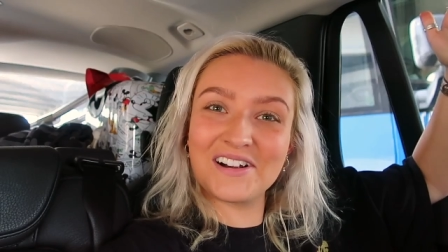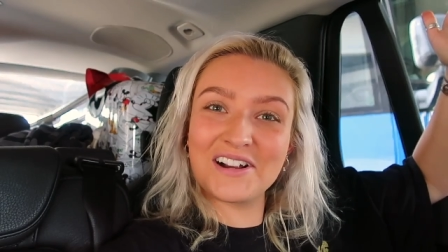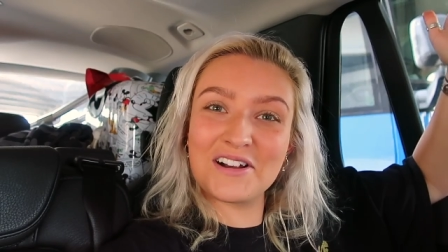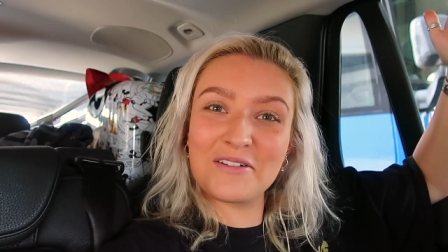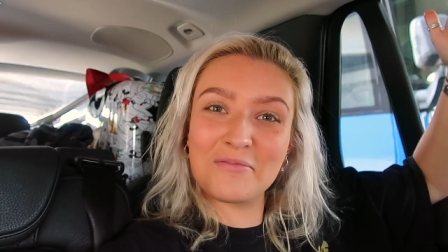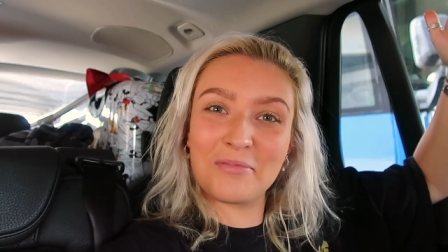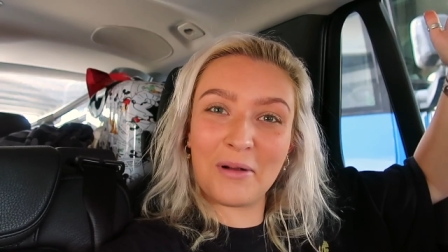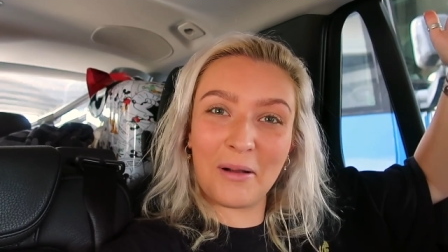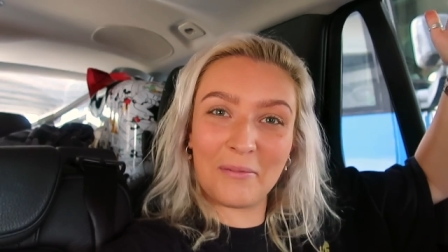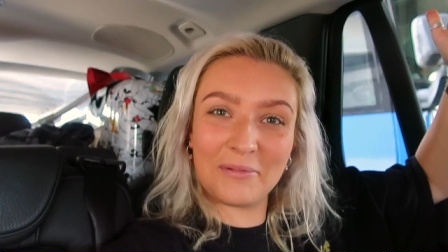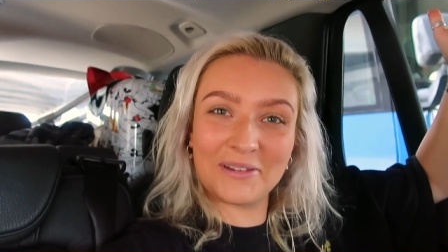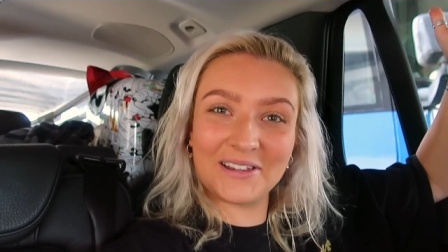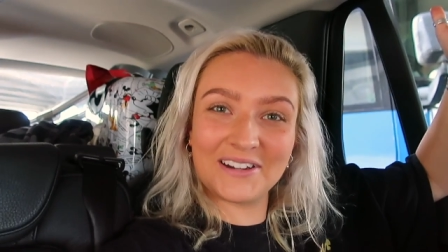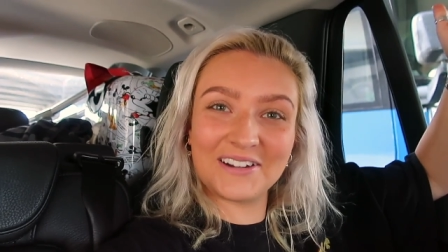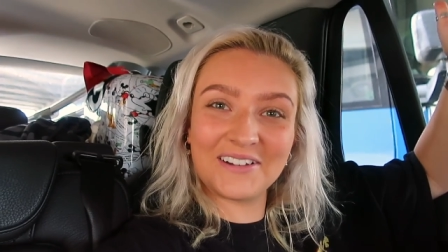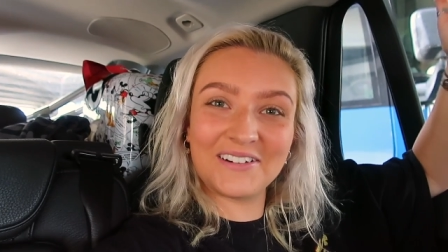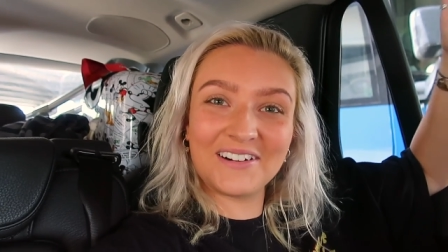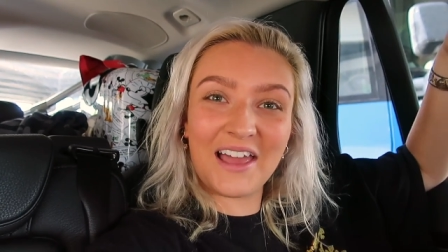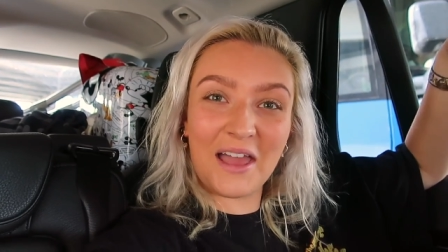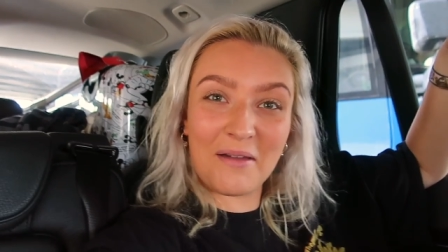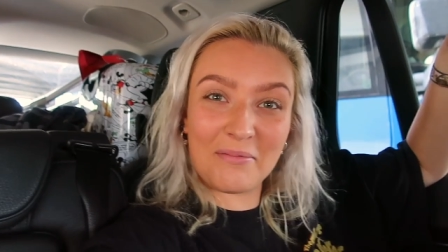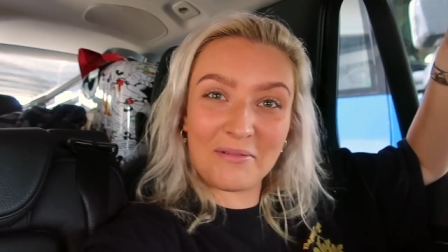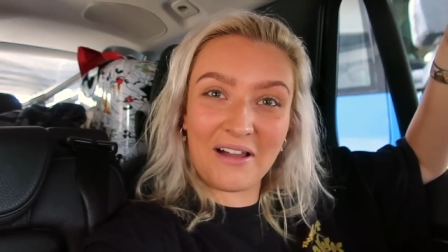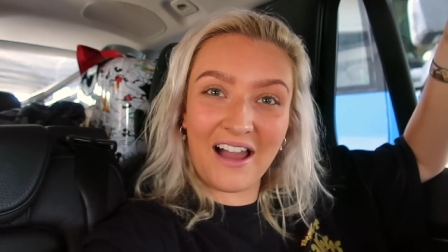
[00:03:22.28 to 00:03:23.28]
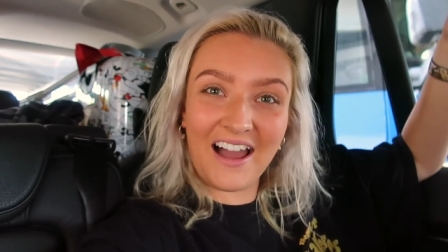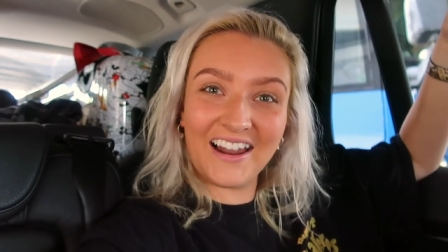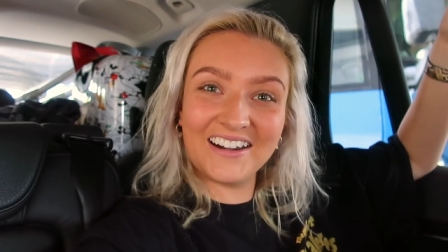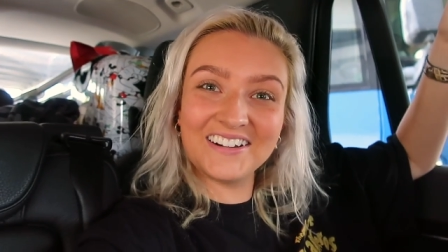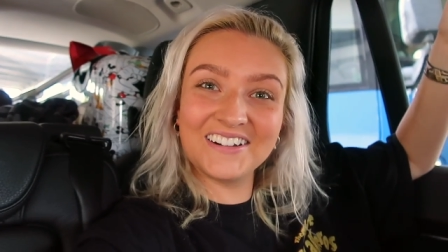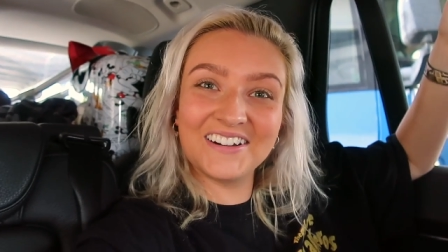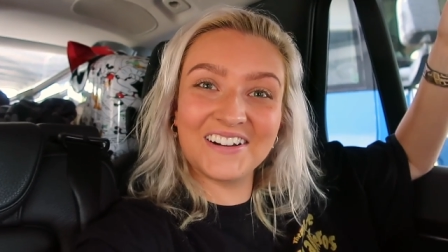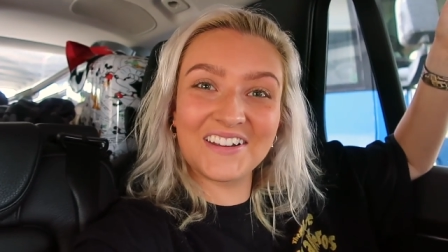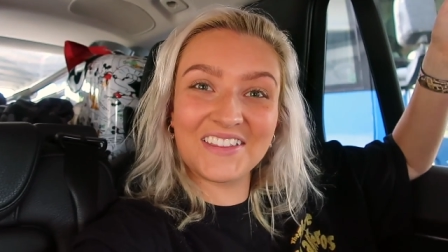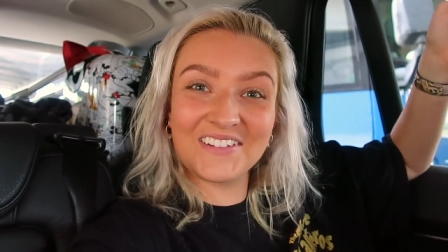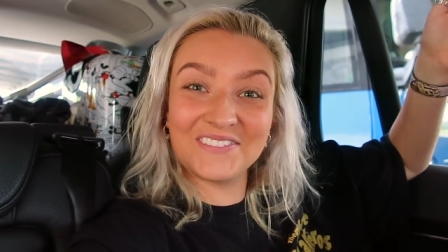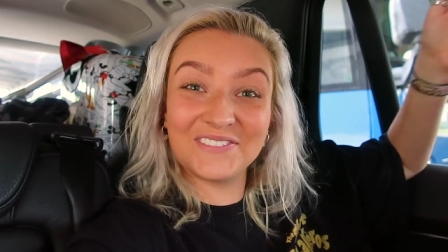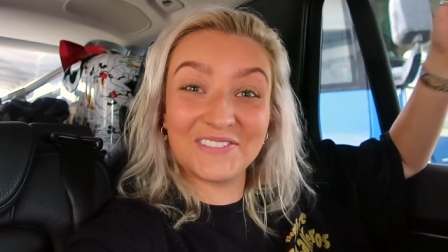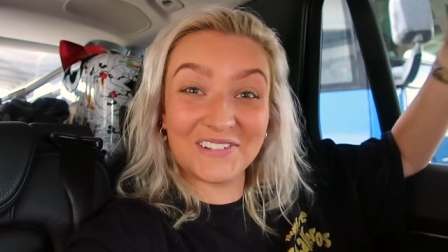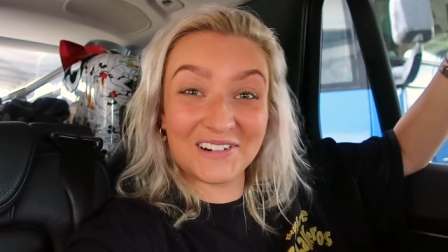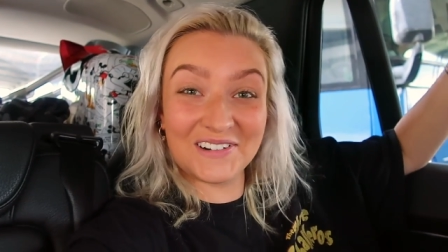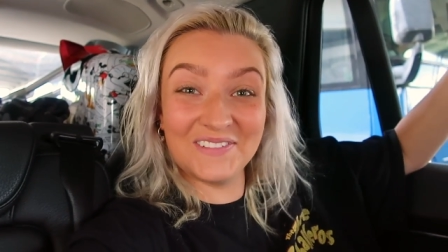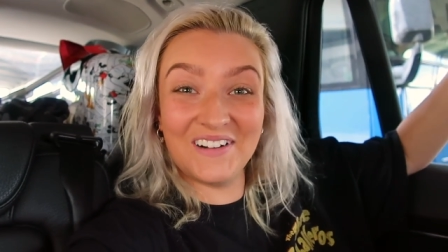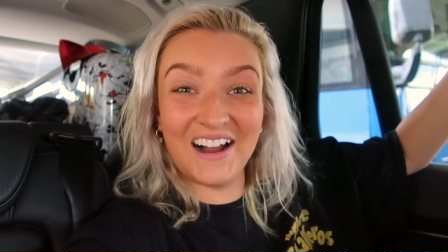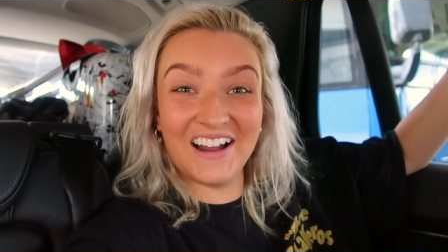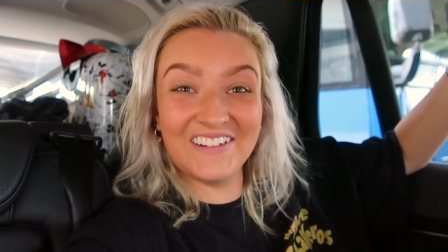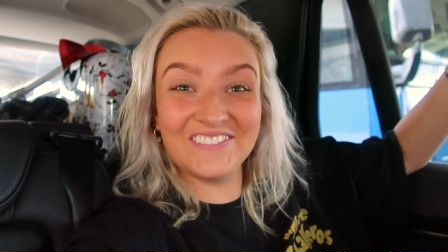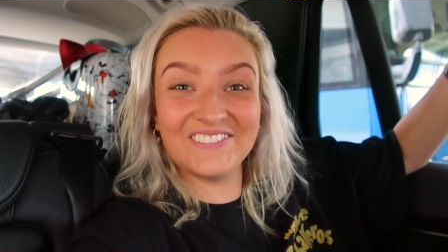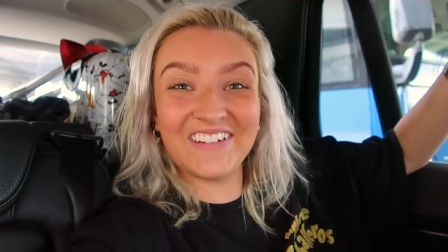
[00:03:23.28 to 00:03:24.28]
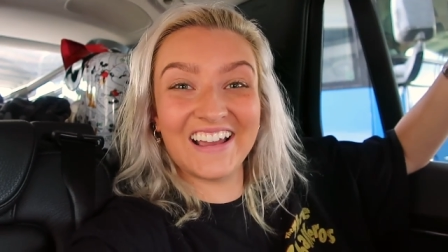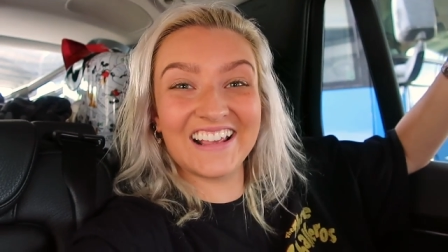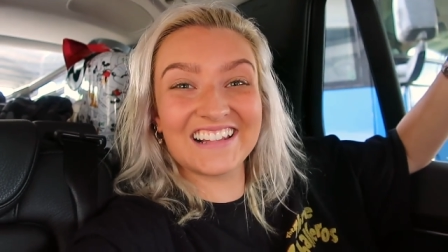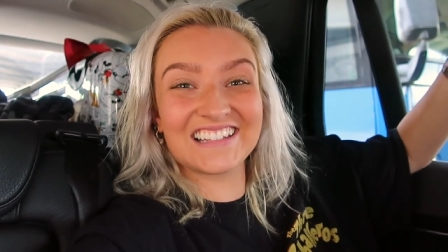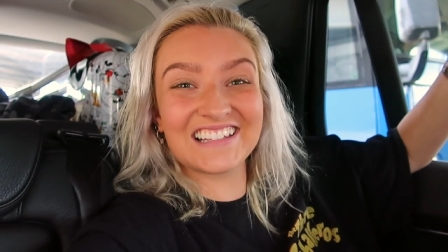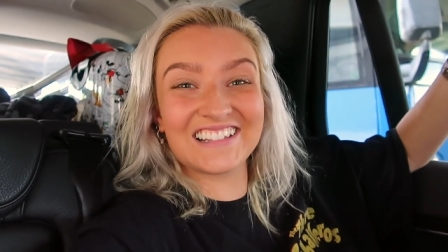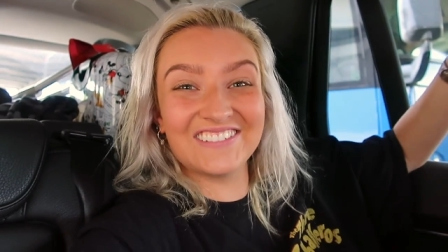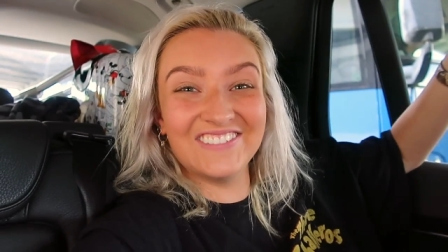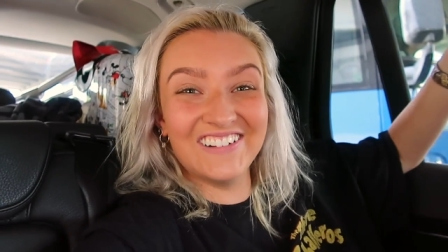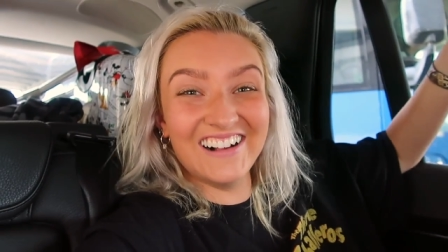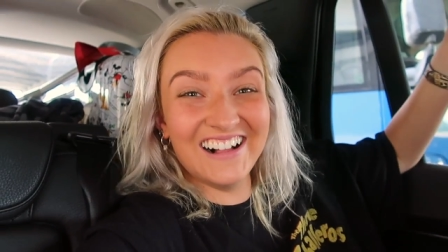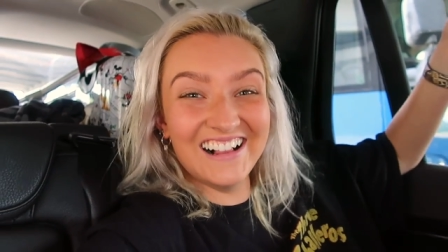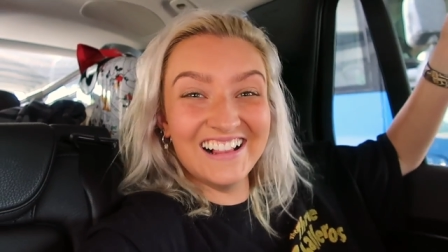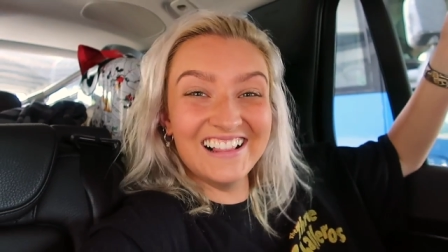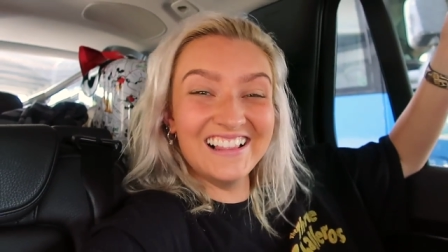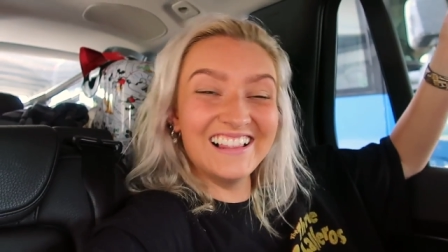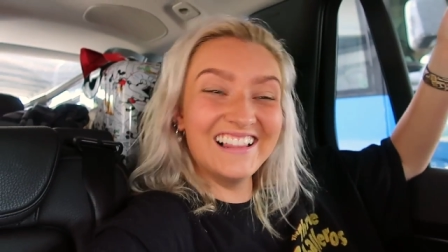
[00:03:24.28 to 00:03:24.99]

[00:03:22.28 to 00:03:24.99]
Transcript: we're probably going to go to Epcot and go to the Food and Wine Festival.